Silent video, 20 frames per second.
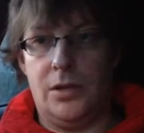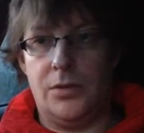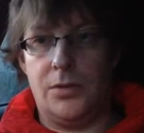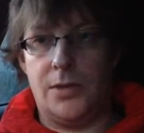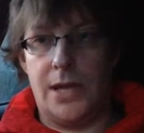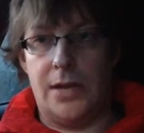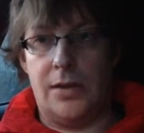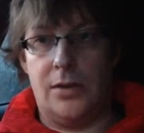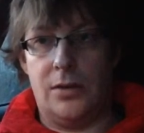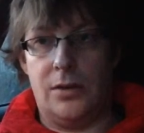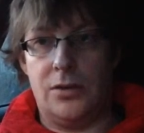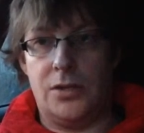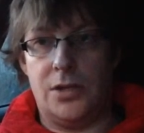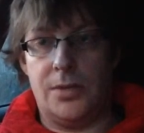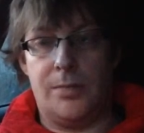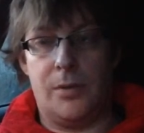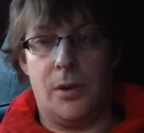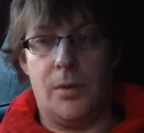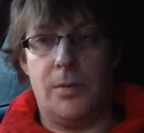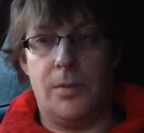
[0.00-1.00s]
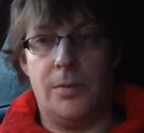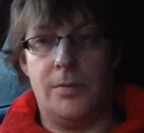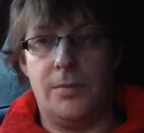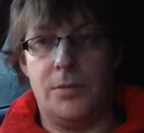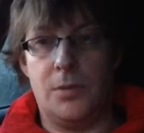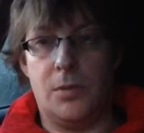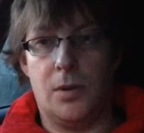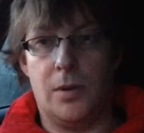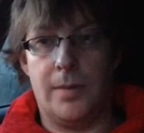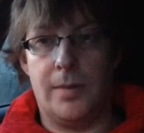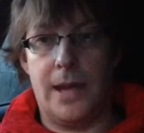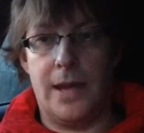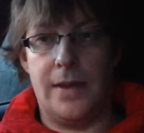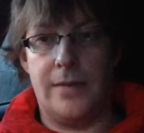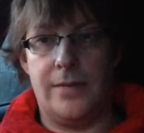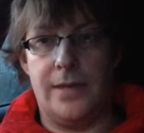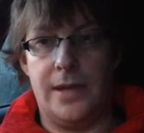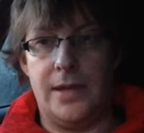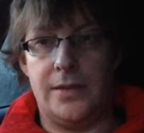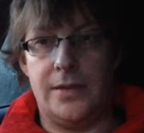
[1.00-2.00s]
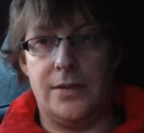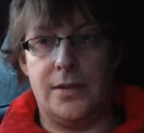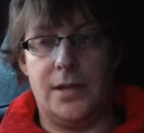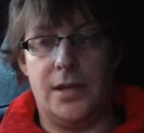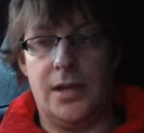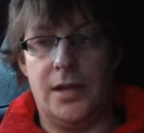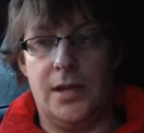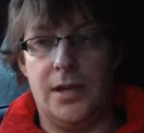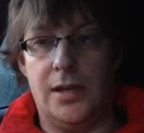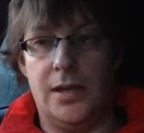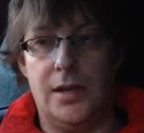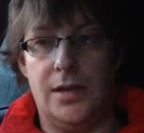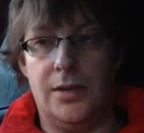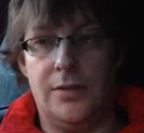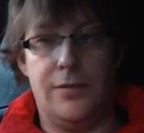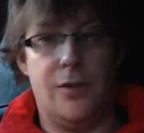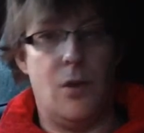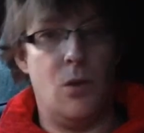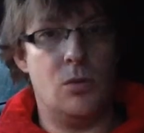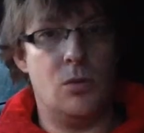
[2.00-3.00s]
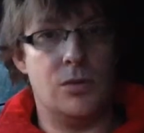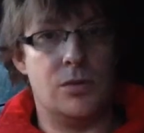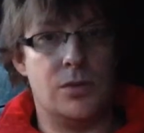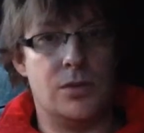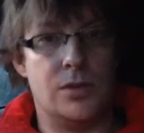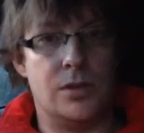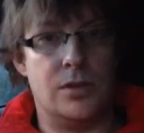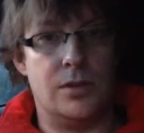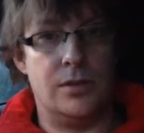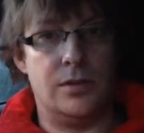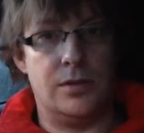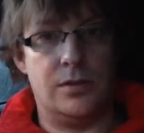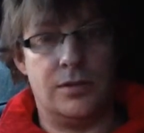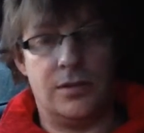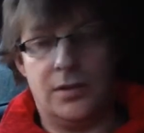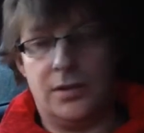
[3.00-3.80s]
technology problems? What about if there's faults and